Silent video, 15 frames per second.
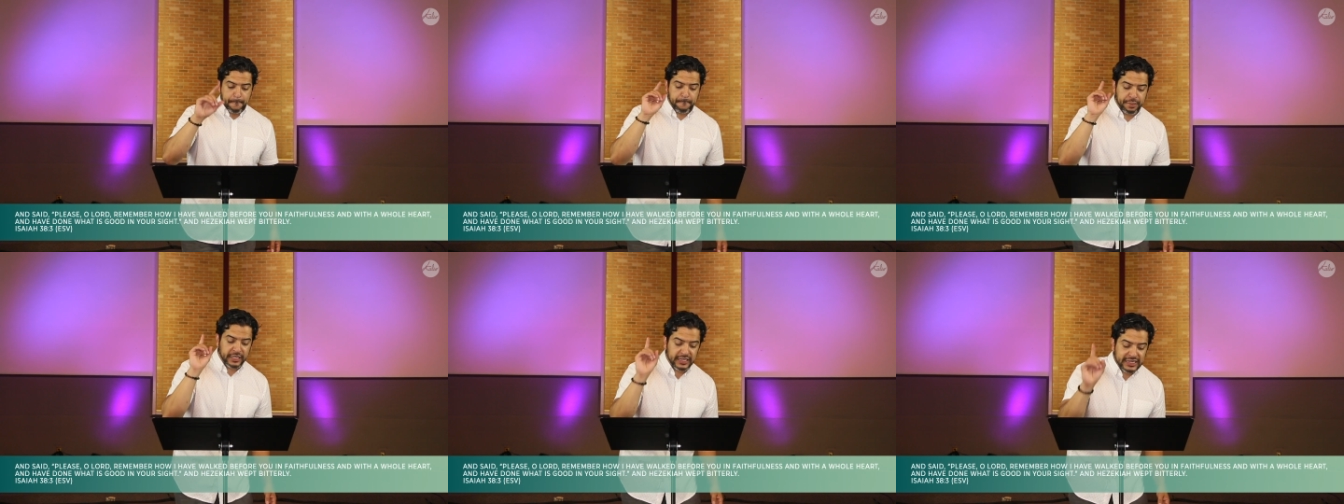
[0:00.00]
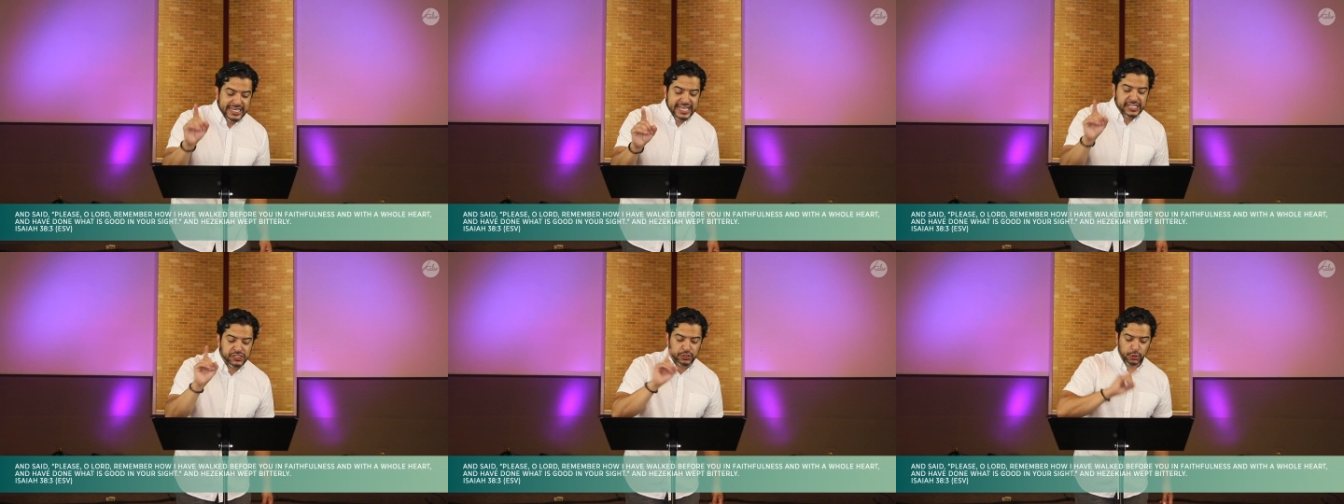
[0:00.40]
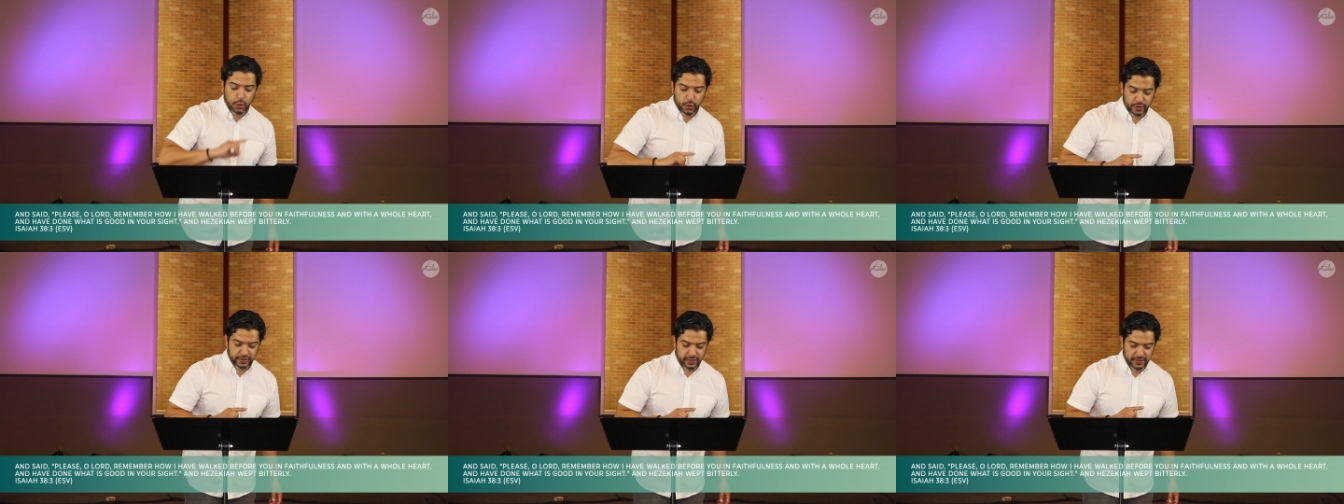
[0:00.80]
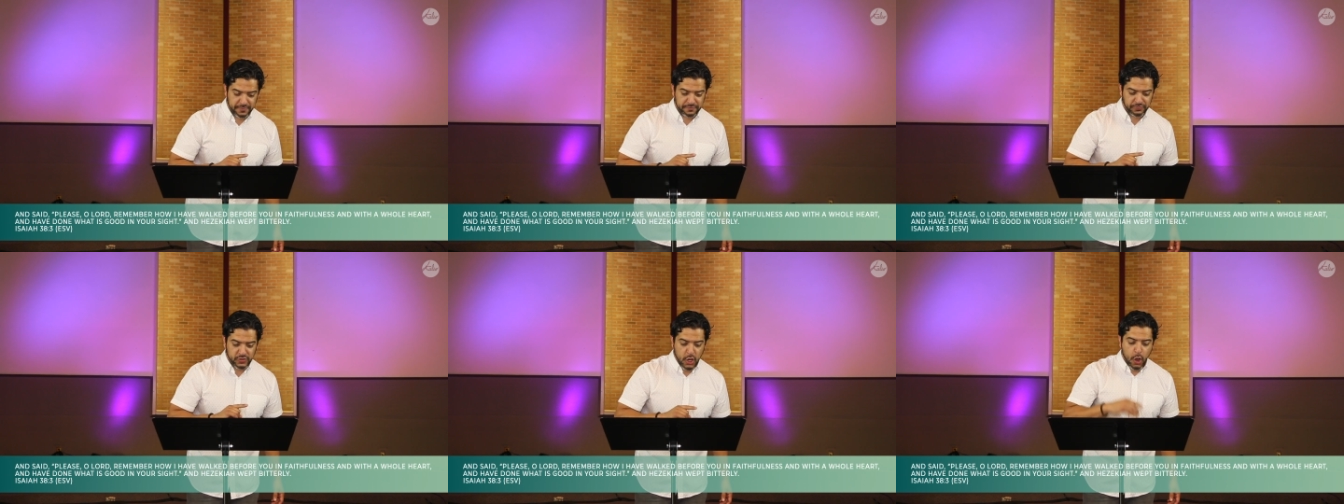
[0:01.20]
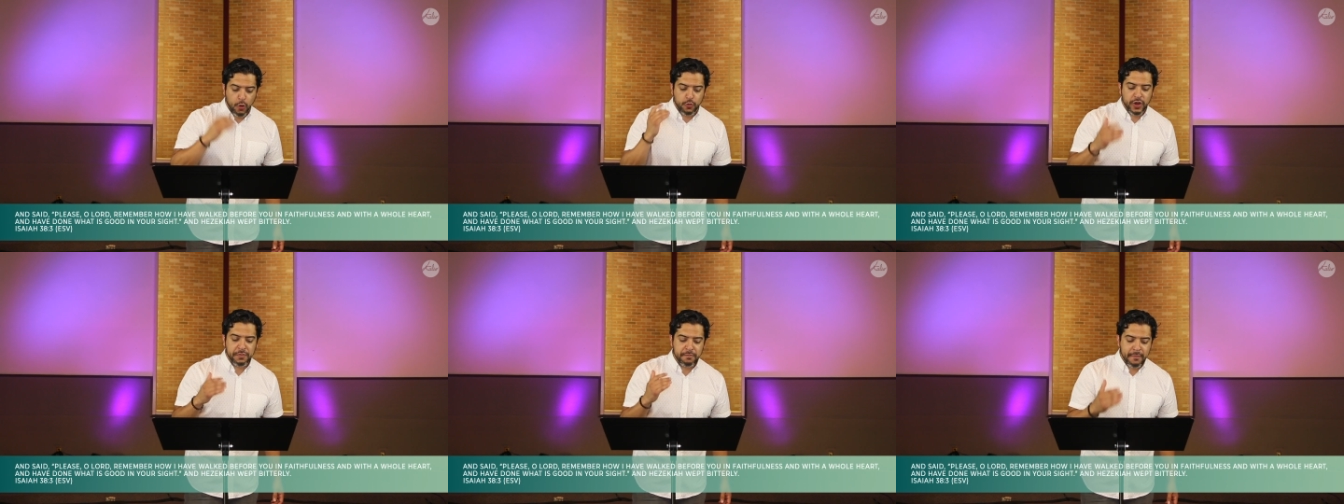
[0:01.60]
Please, Lord,
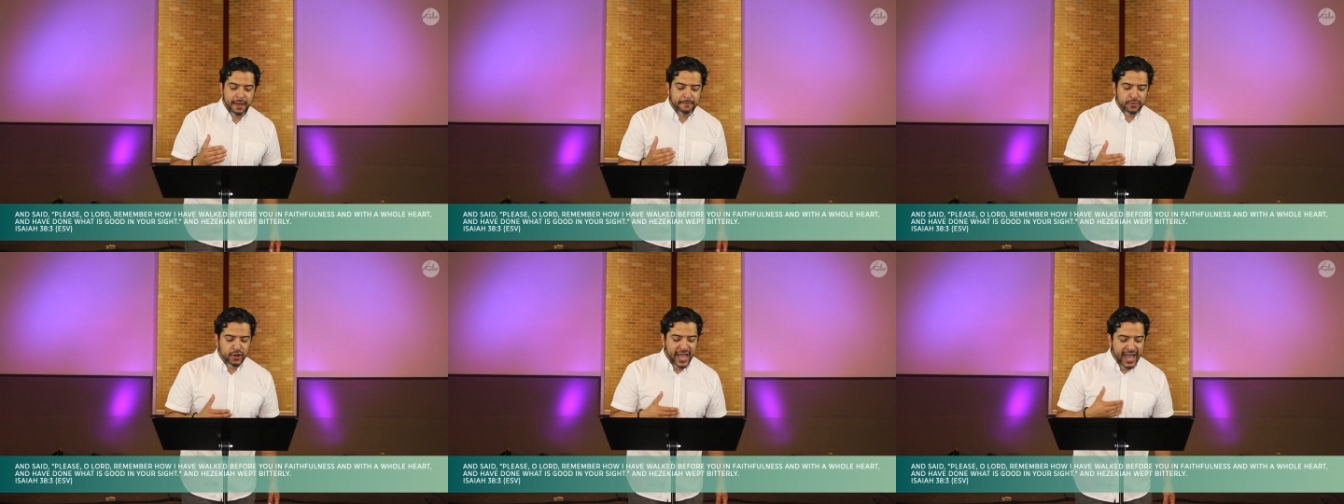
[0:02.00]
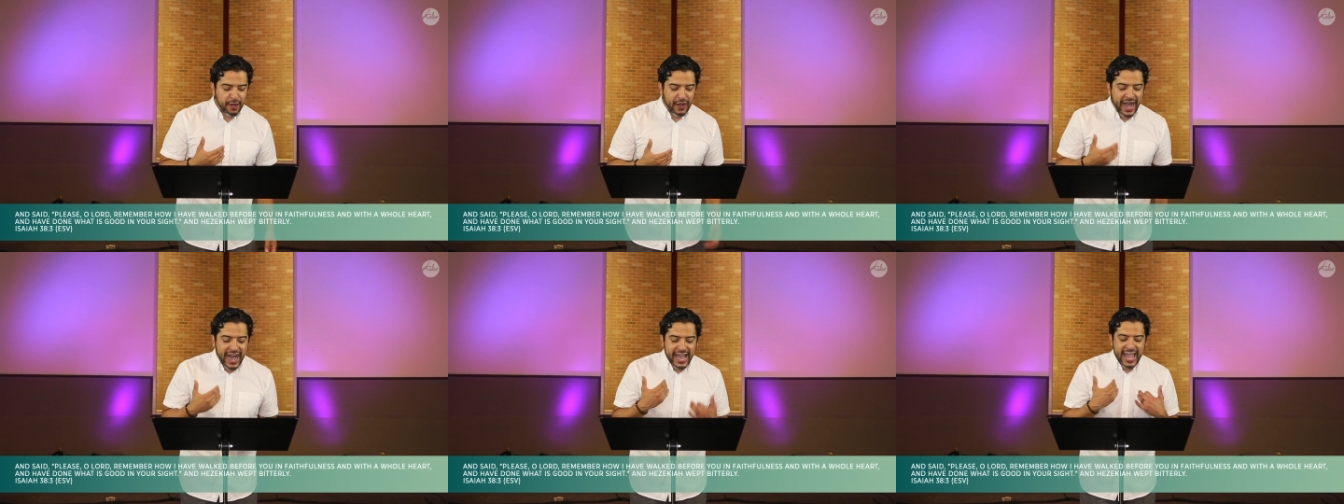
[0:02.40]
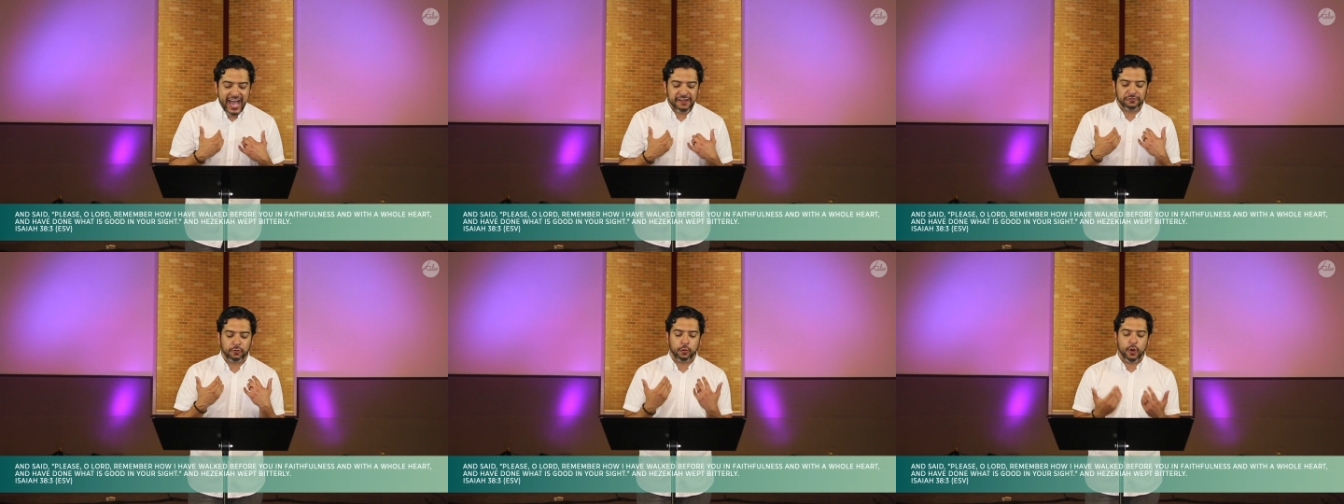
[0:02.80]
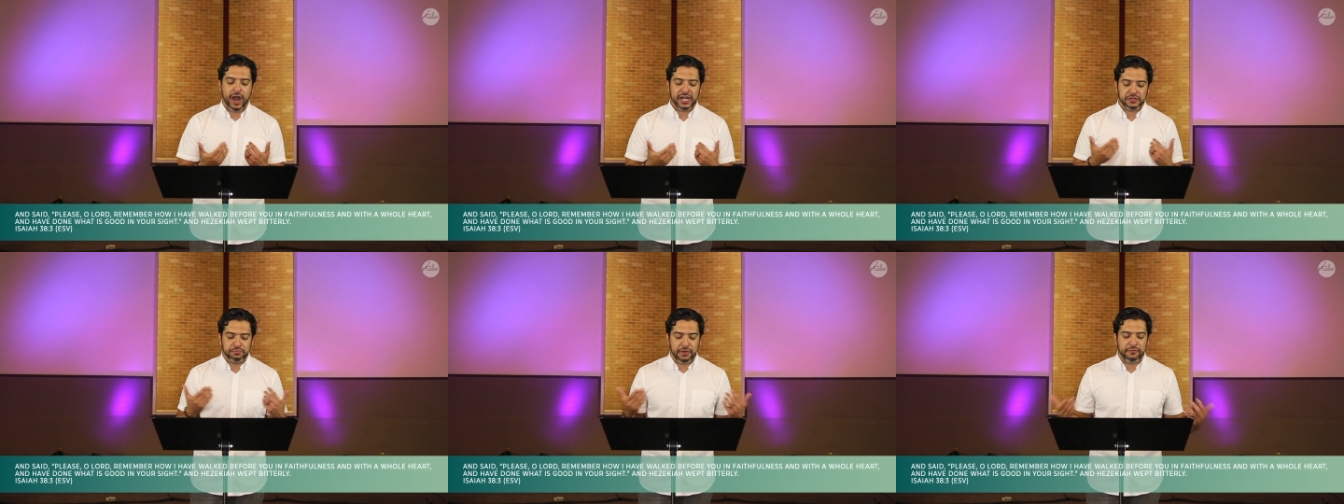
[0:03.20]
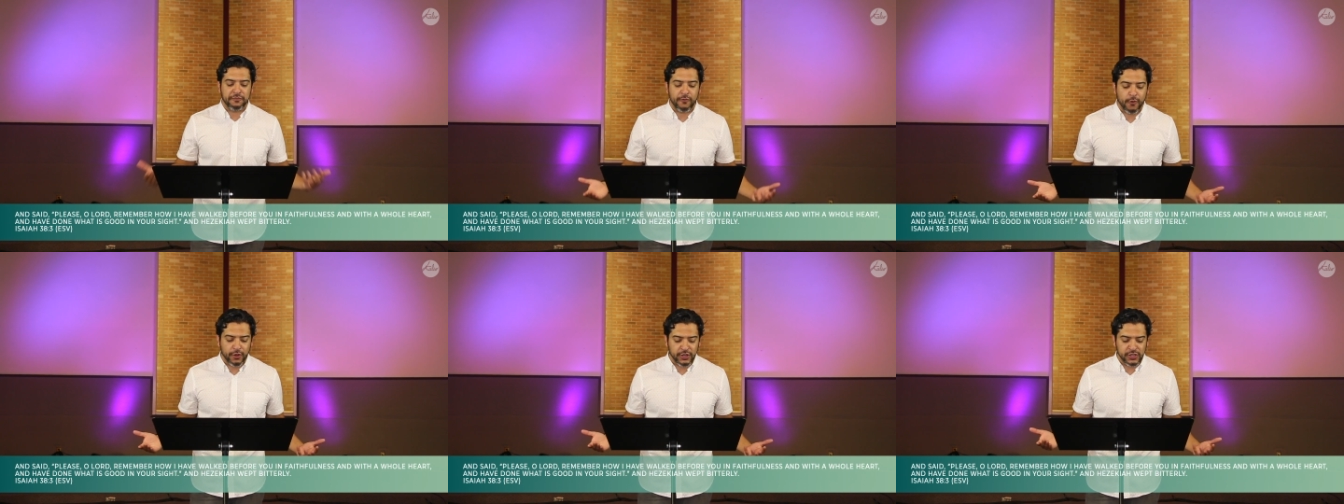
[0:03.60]
remember how I have walked
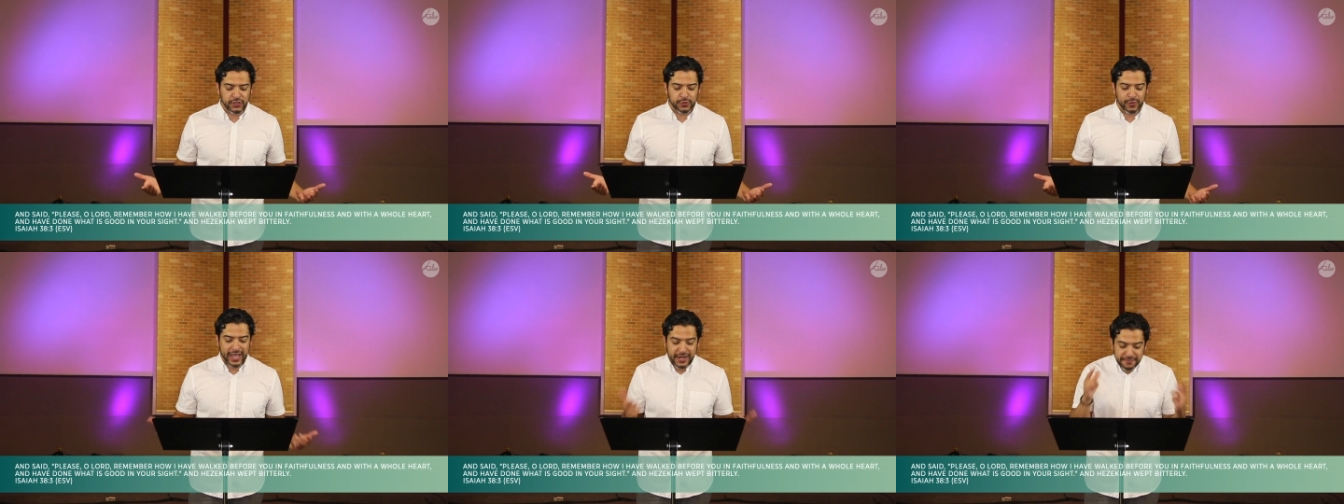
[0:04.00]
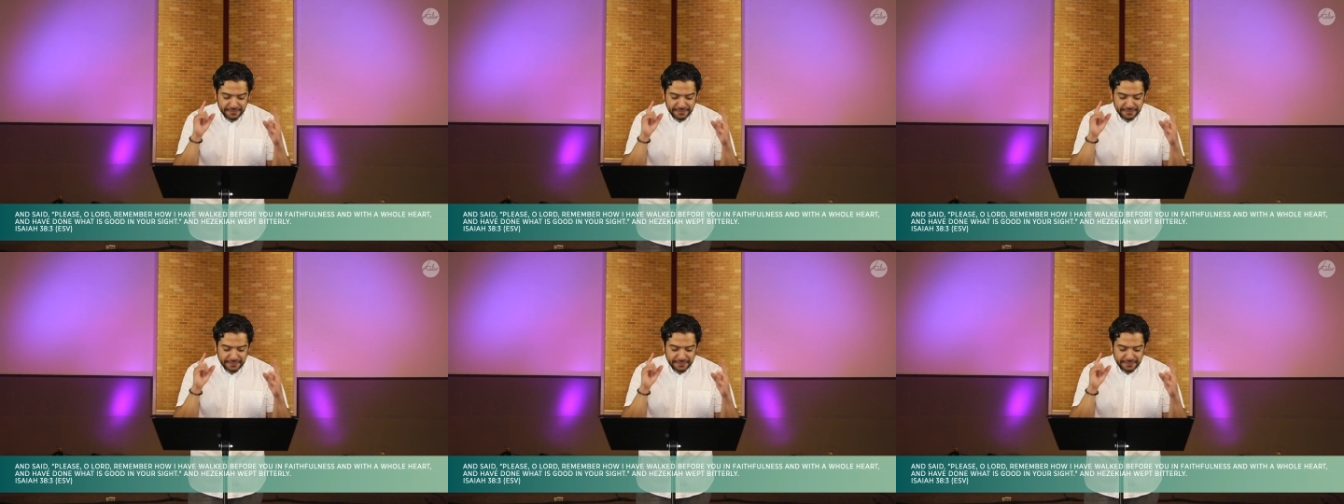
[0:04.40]
before you in